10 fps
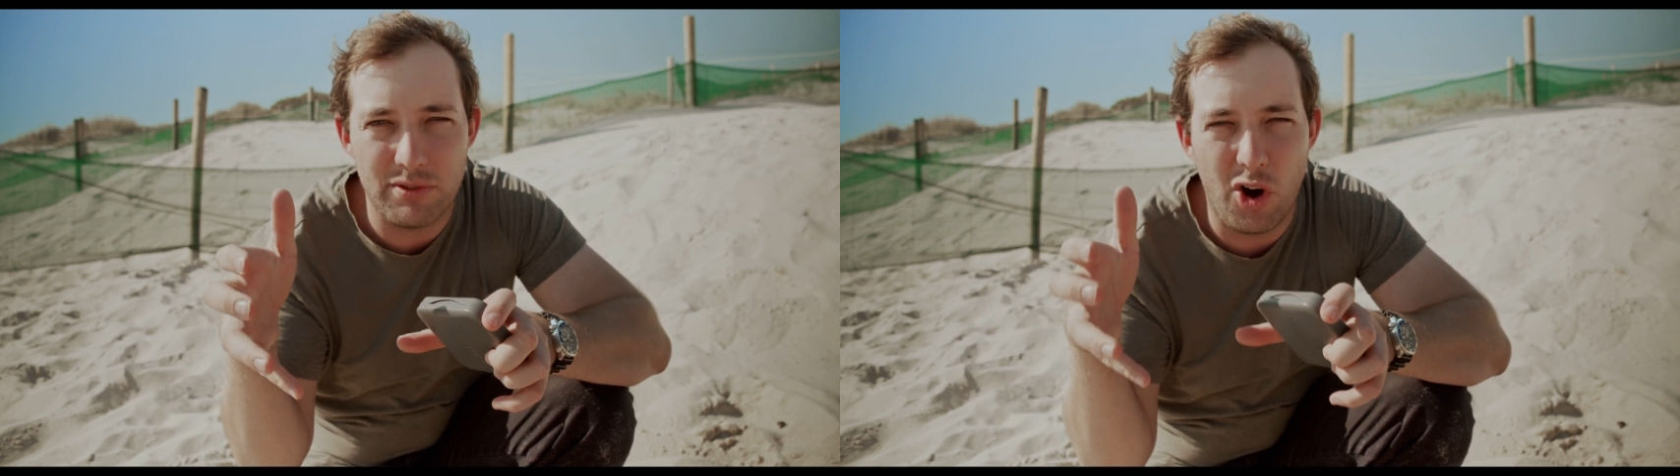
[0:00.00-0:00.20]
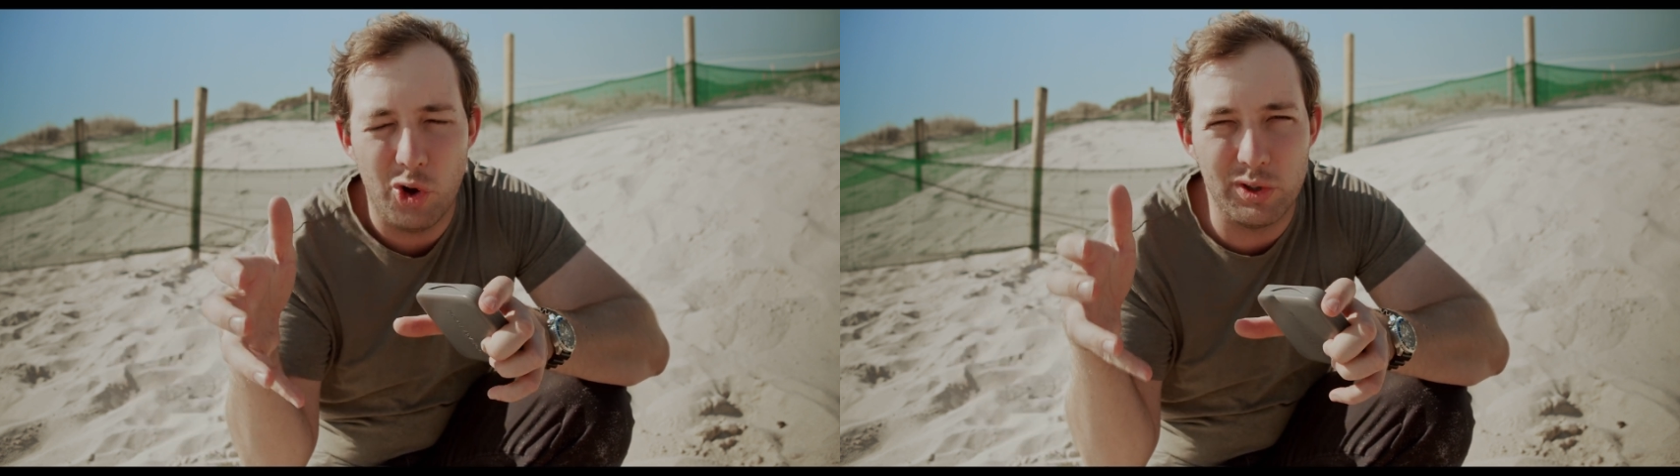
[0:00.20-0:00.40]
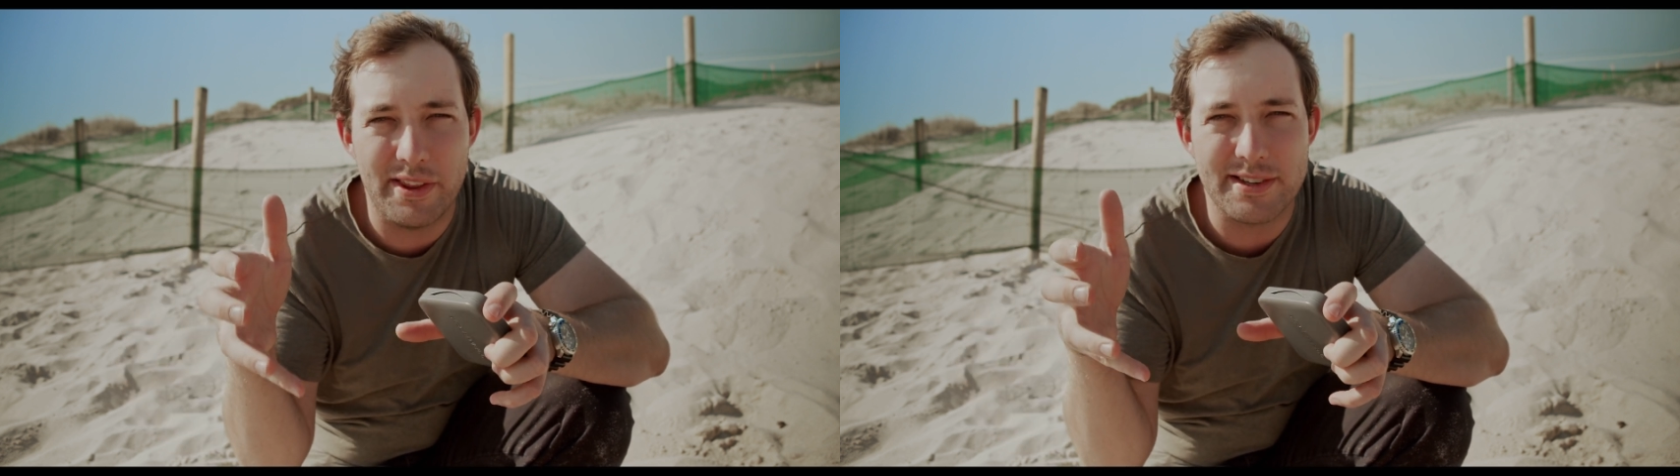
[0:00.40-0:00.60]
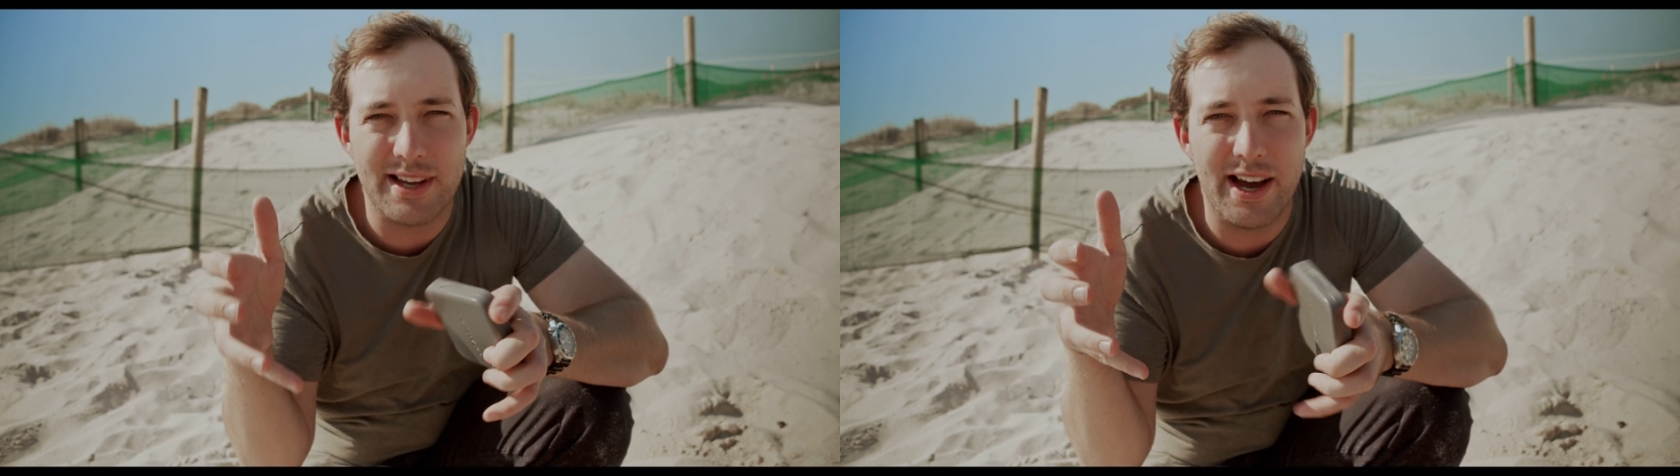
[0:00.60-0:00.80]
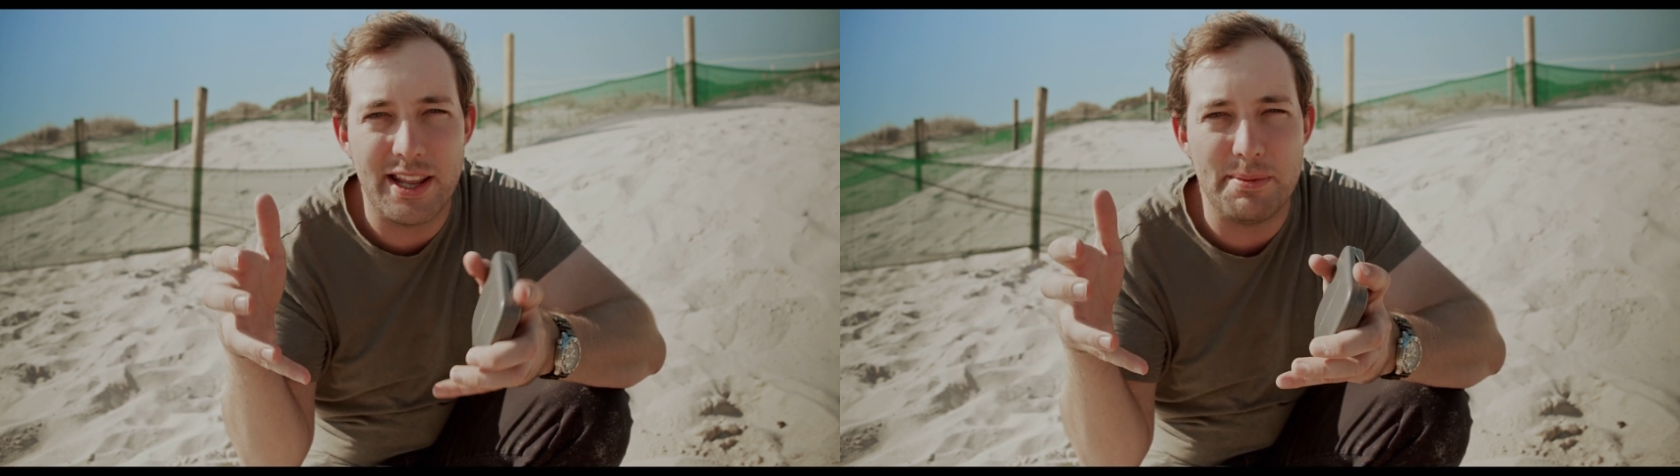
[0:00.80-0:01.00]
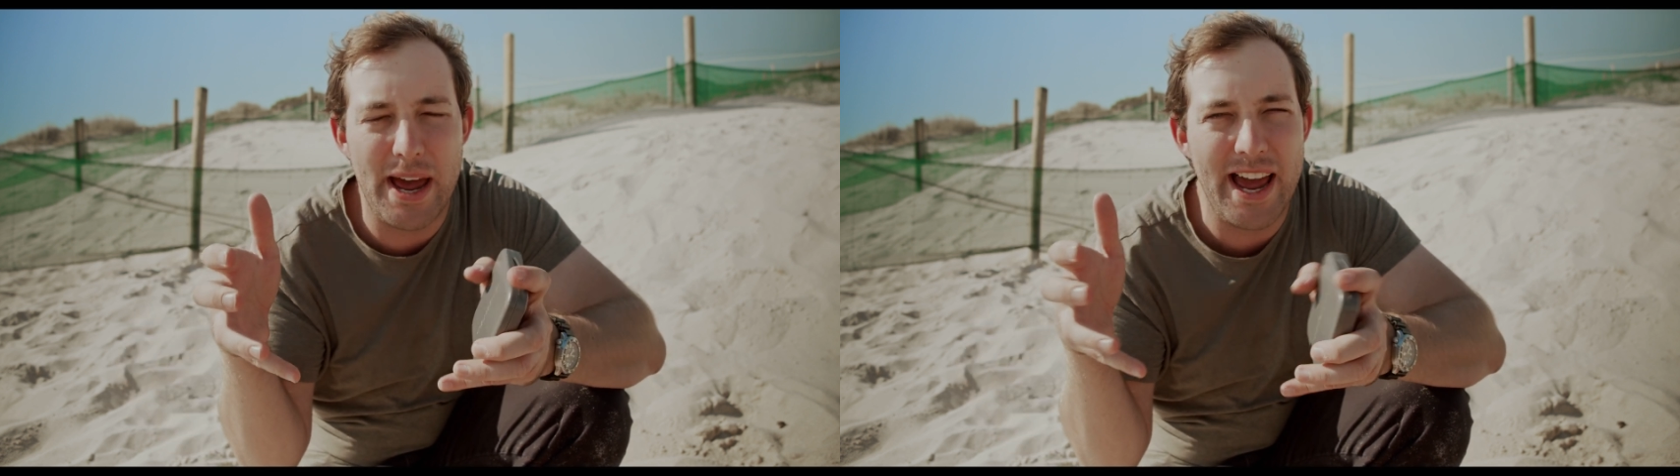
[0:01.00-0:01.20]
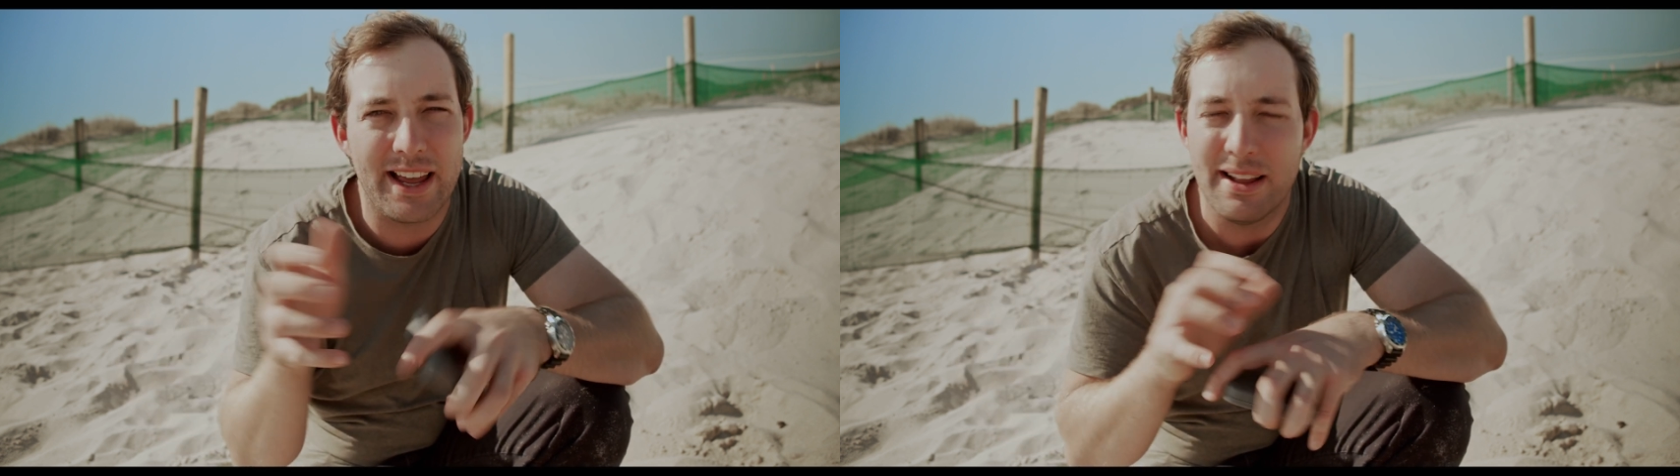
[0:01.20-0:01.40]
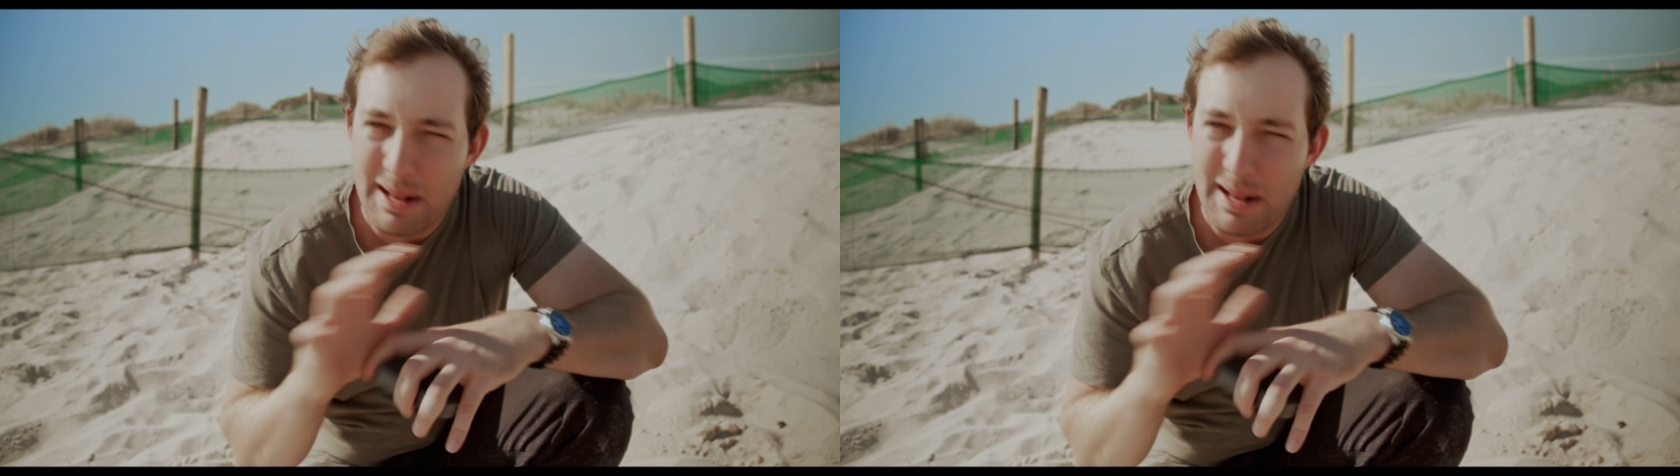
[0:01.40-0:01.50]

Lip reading: hold on the side of the bag.